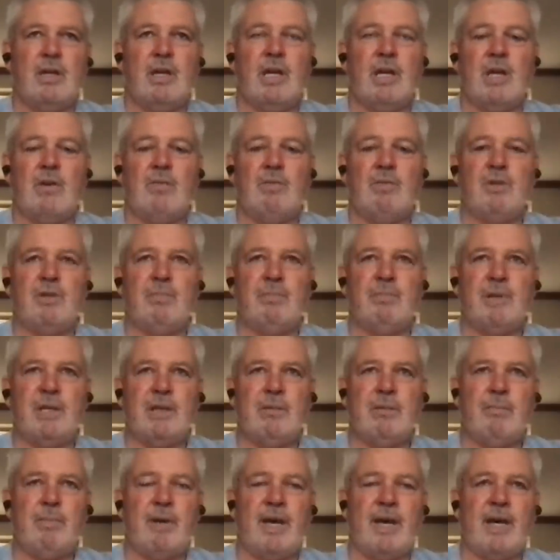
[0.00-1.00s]
It would be
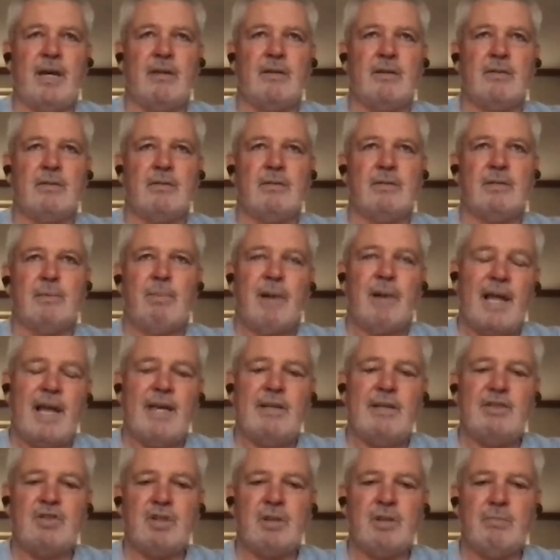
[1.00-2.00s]
about the
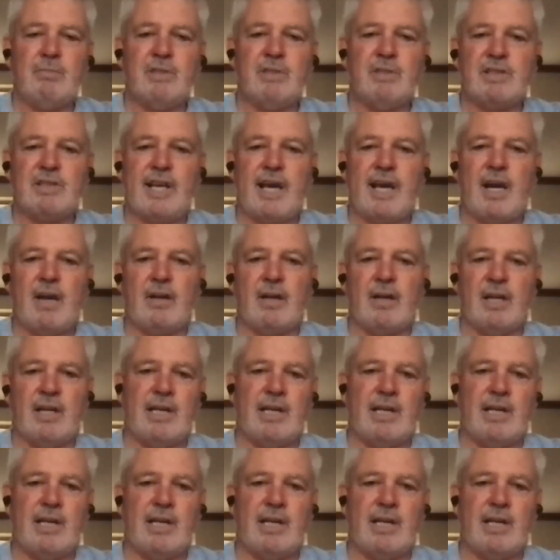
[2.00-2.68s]
players who'd missed out, and